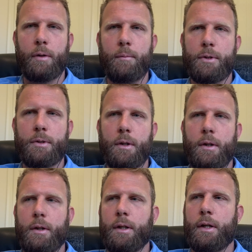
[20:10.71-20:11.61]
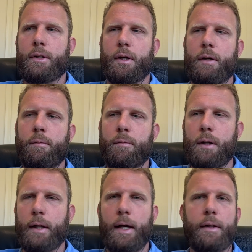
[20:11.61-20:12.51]
rooms, don't
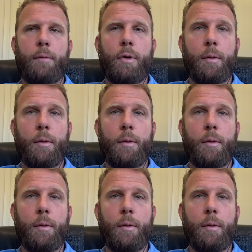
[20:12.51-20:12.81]
allow that